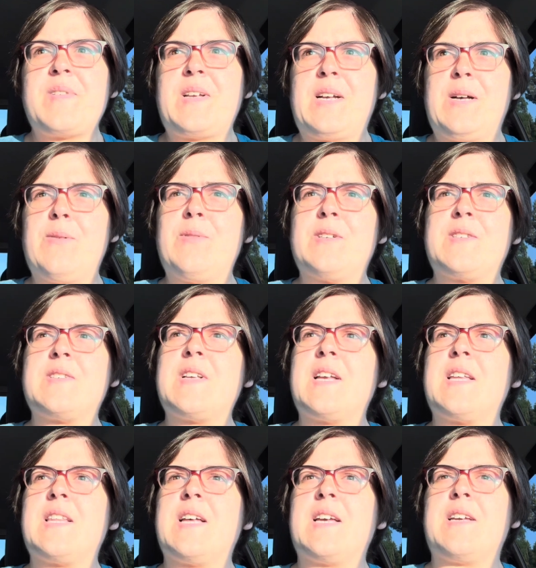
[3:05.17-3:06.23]
I will
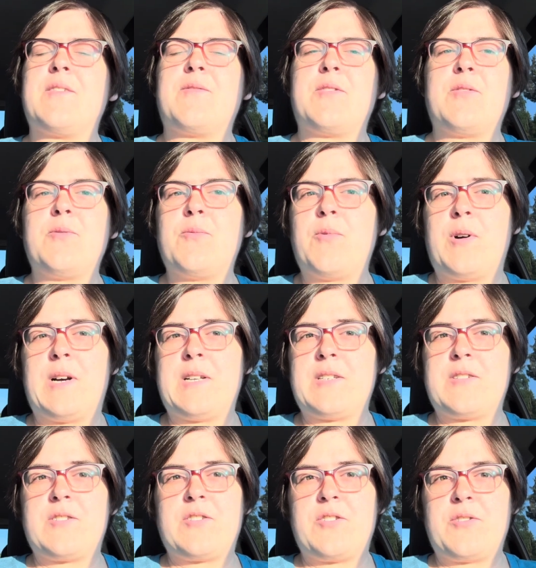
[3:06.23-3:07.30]
say that if you
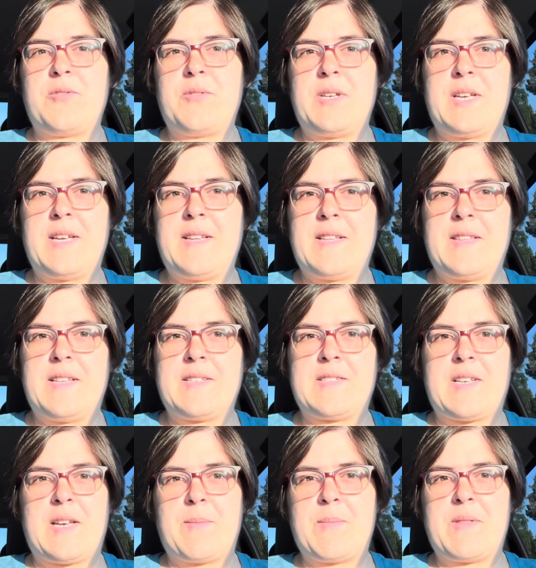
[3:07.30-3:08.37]
want to eat the
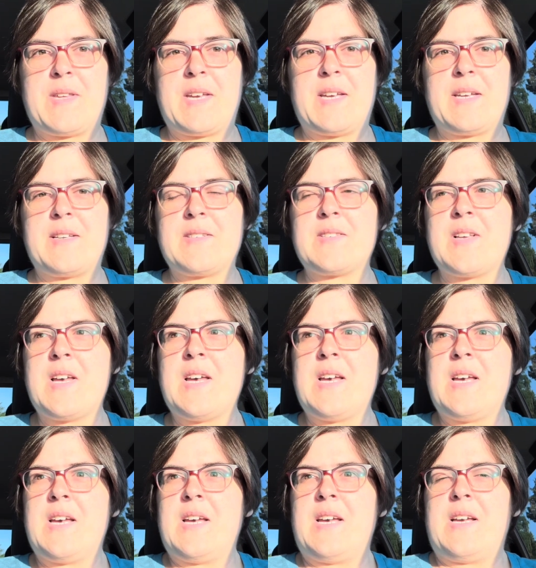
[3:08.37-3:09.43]
same things
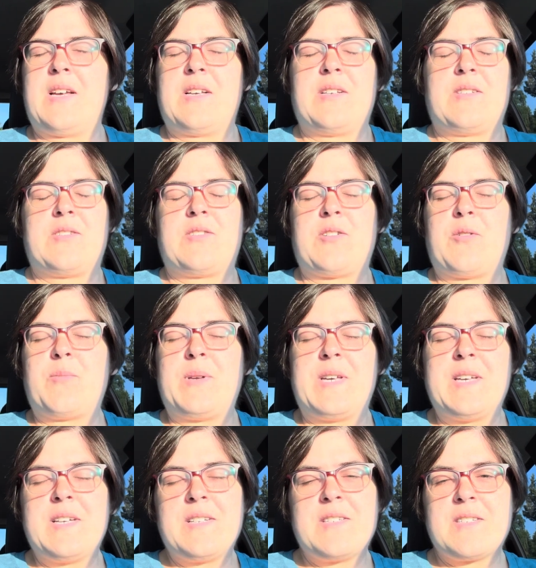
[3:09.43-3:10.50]
so be
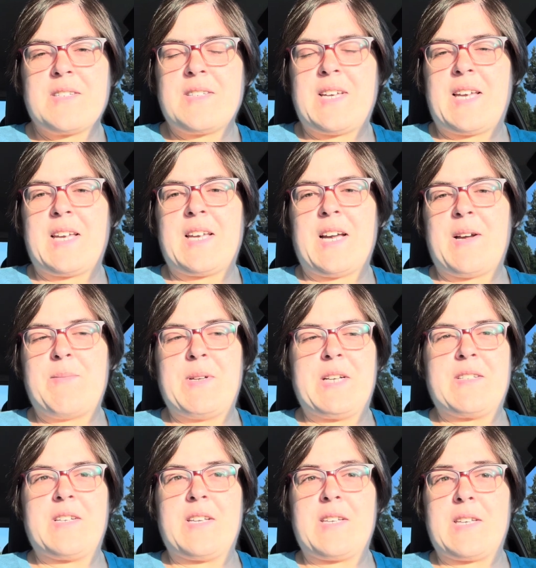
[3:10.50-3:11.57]
it. Like, I'm not
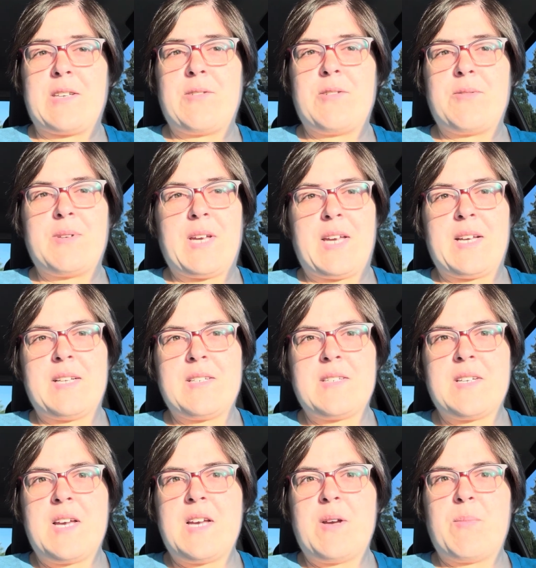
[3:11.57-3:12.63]
telling you you can't,
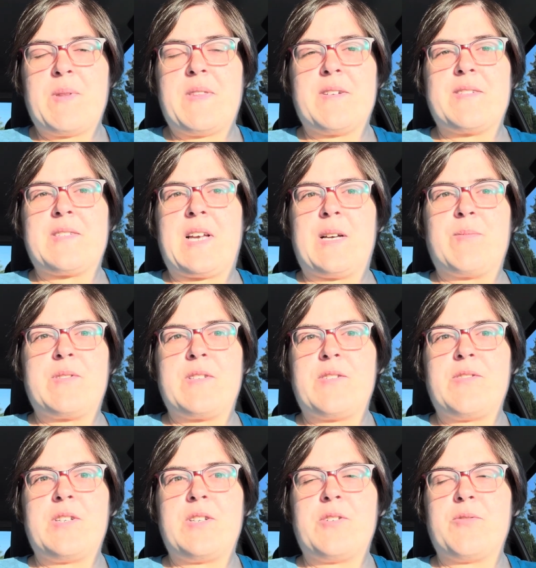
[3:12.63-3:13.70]
but there's
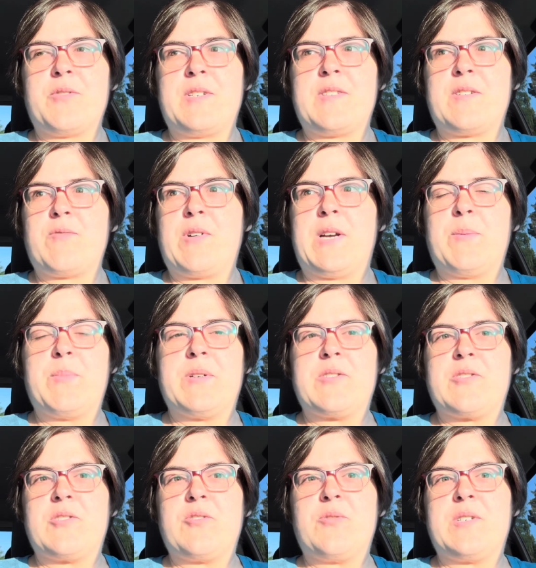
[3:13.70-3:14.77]
absolutely no reason why a
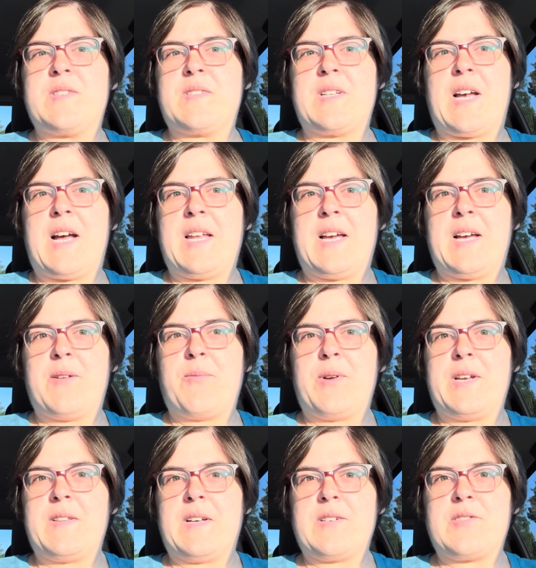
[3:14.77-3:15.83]
person who has not had
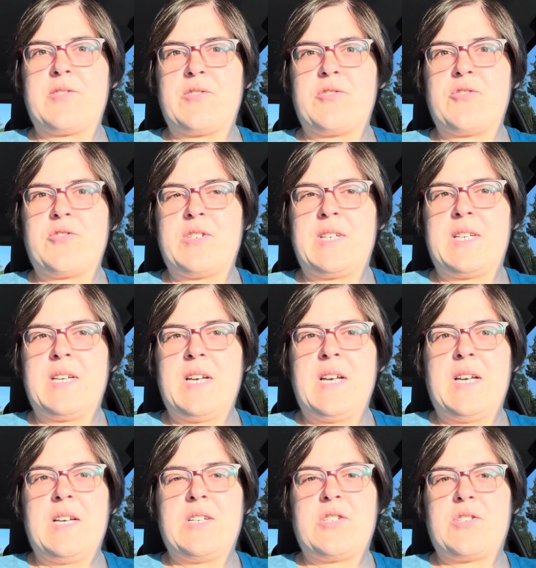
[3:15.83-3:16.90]
weight loss surgery
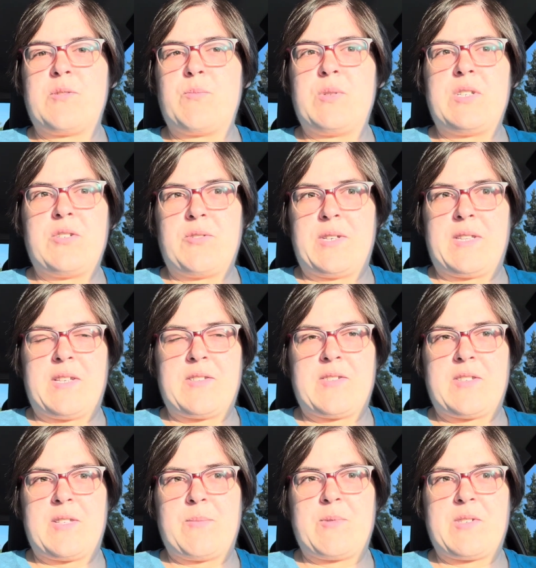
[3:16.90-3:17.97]
should be doing this
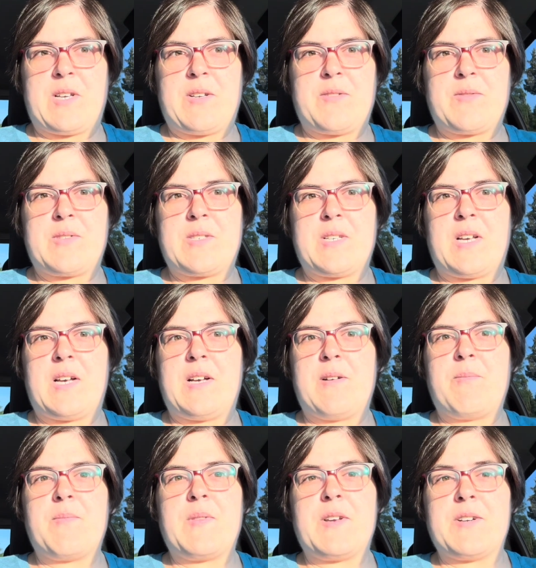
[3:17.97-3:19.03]
to themselves.
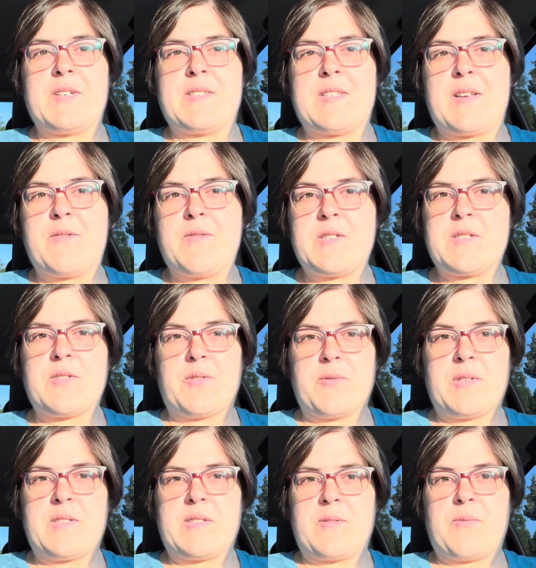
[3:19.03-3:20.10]
Um, there is a physical
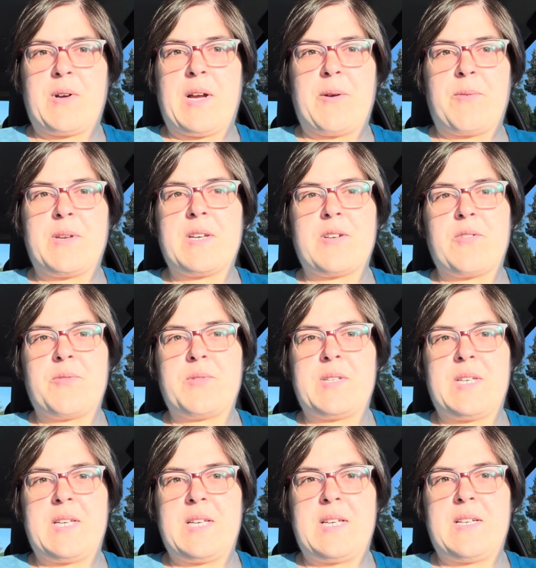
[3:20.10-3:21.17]
reason why we can only
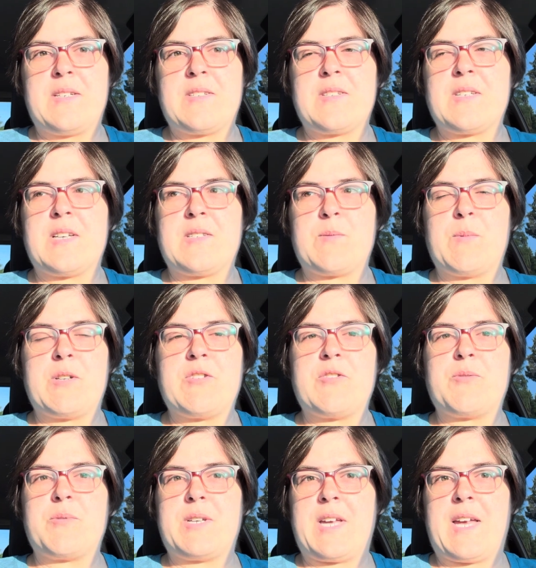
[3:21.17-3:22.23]
eat as much
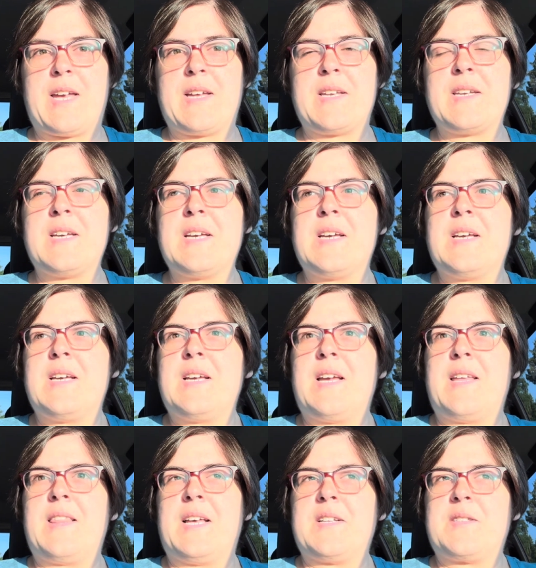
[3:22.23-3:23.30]
as we can,
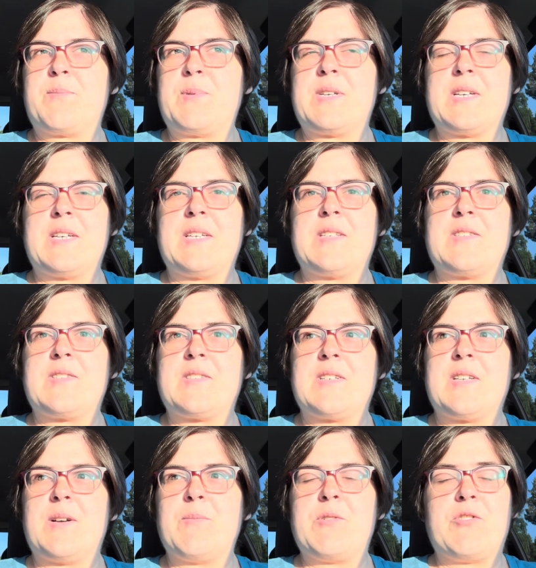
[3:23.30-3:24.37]
and that's because
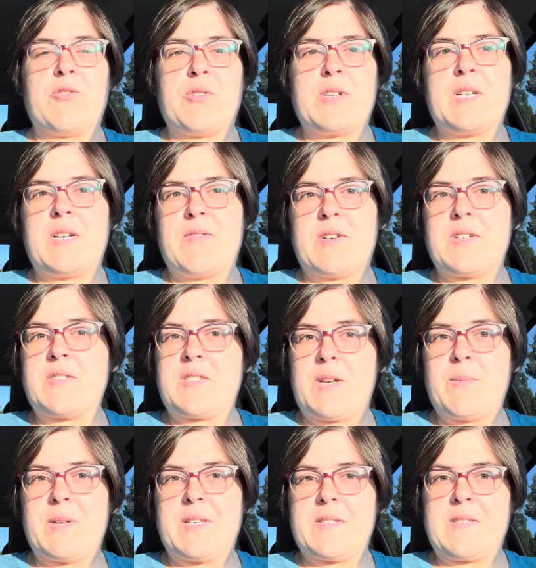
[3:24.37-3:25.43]
a majority of our
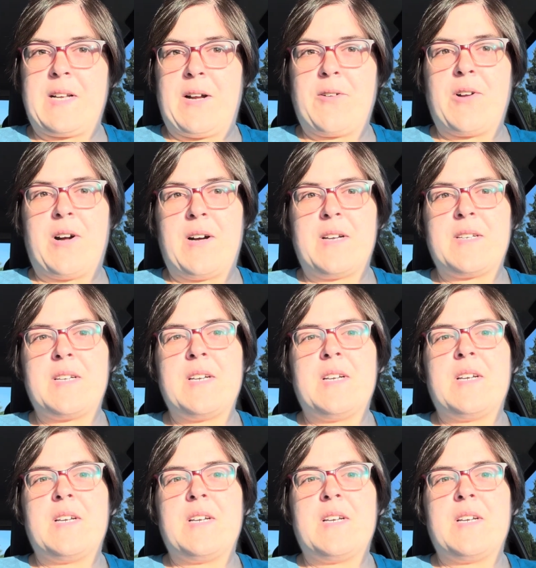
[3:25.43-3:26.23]
stomach is now gone.